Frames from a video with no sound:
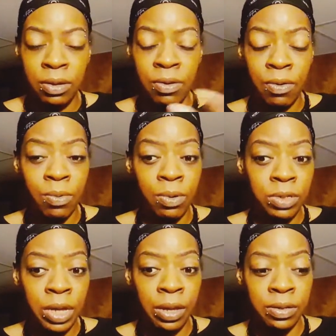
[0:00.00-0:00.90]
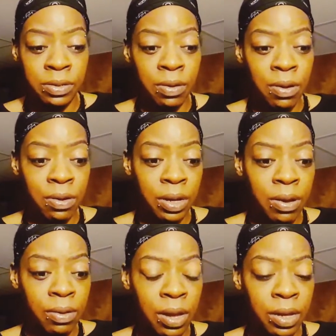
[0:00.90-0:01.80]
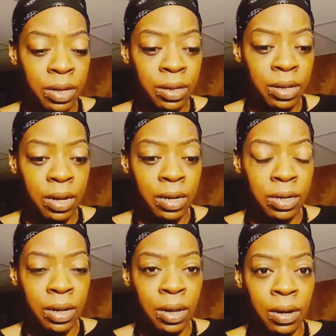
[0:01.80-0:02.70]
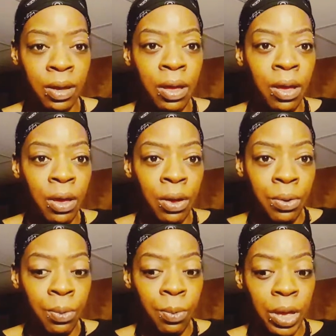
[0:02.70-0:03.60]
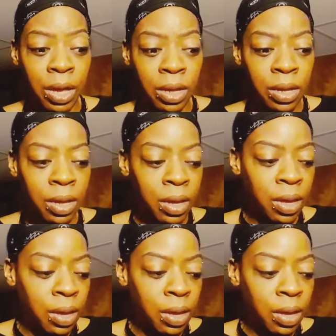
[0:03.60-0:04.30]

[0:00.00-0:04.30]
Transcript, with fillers: you know, won't take as long, and I, I can get it done quick.